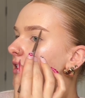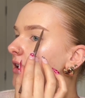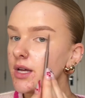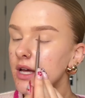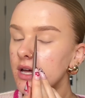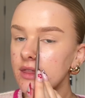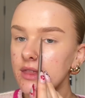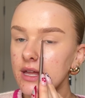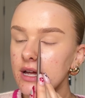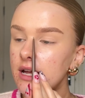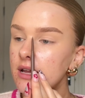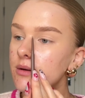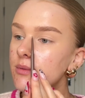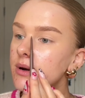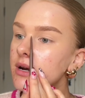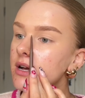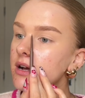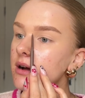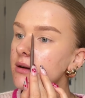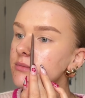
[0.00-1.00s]
And then when
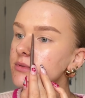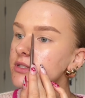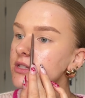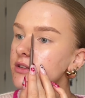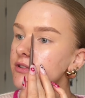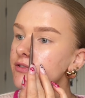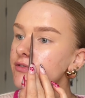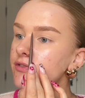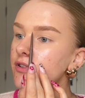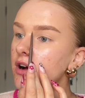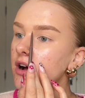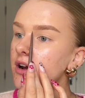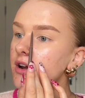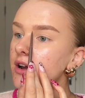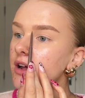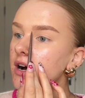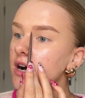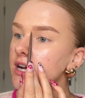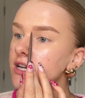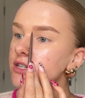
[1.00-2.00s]
it comes to the front,
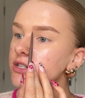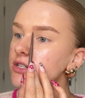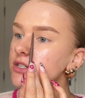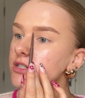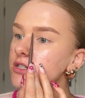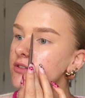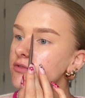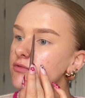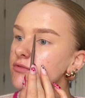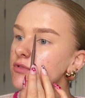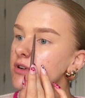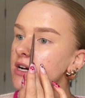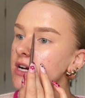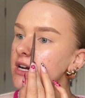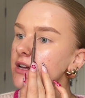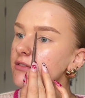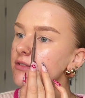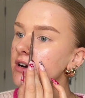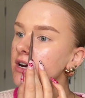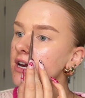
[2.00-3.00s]
I just really
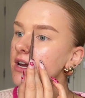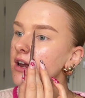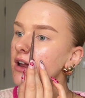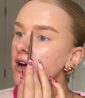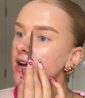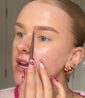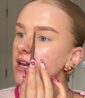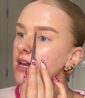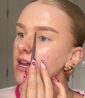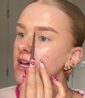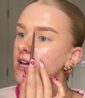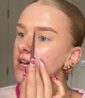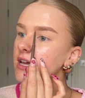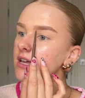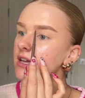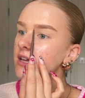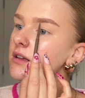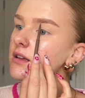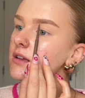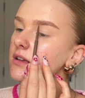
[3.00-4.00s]
lightly,
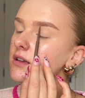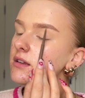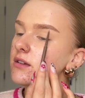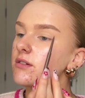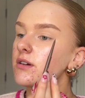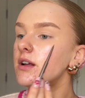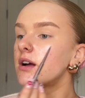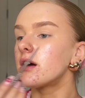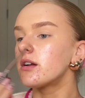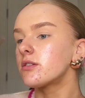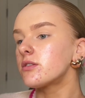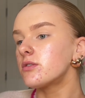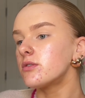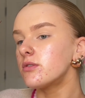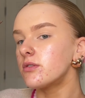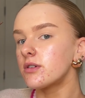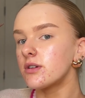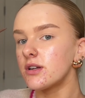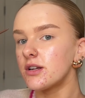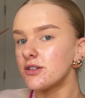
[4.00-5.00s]
it's really hard to talk
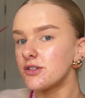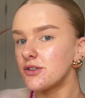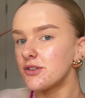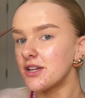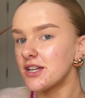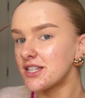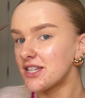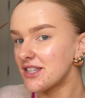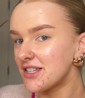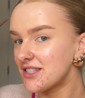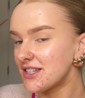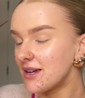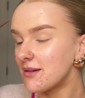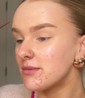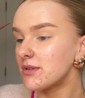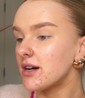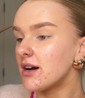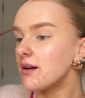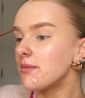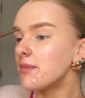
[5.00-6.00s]
and do this at the same
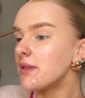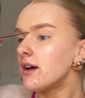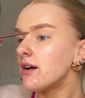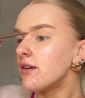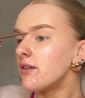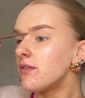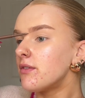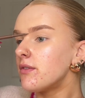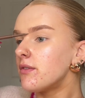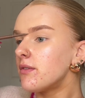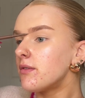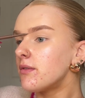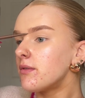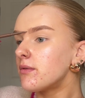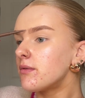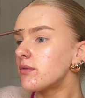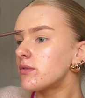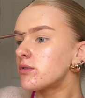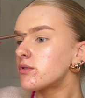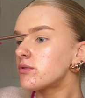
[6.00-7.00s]
time,
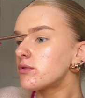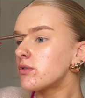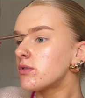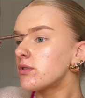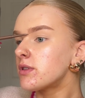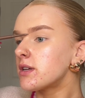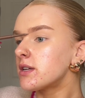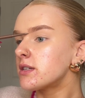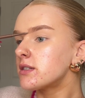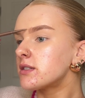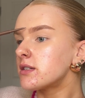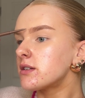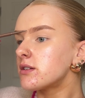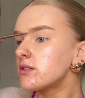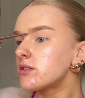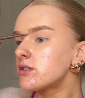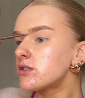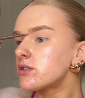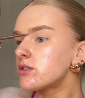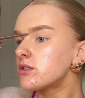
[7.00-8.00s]
draw these
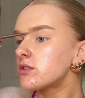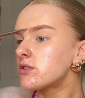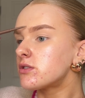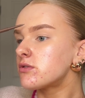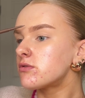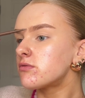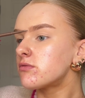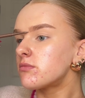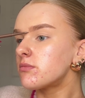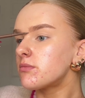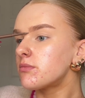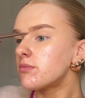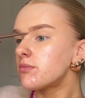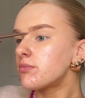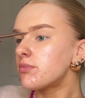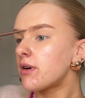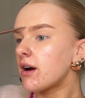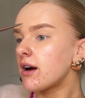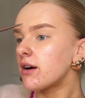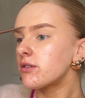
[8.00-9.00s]

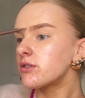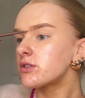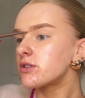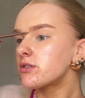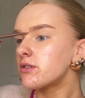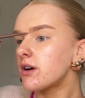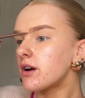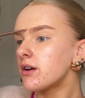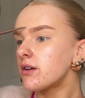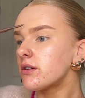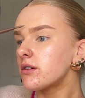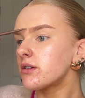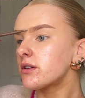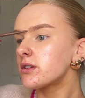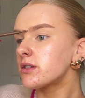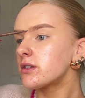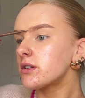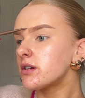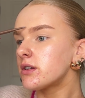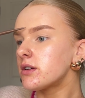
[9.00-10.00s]
brow
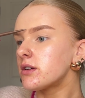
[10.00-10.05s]
strokes.